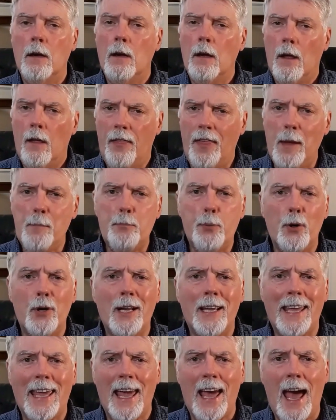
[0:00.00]
they put
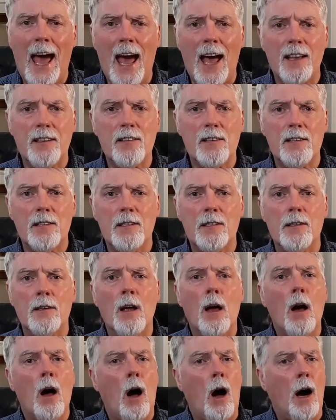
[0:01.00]
a cast
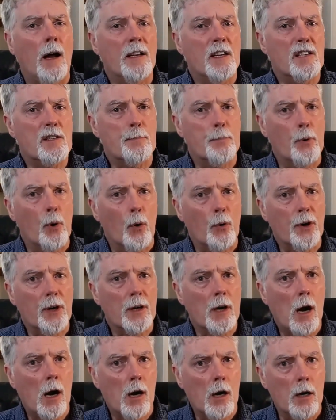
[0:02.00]
on his broken
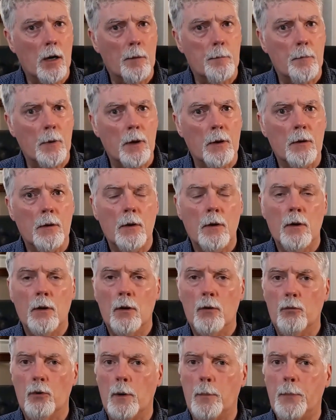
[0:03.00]
arm.
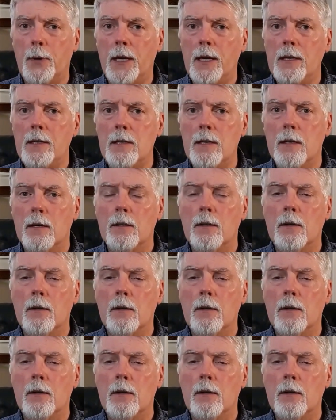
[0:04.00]
Repeat.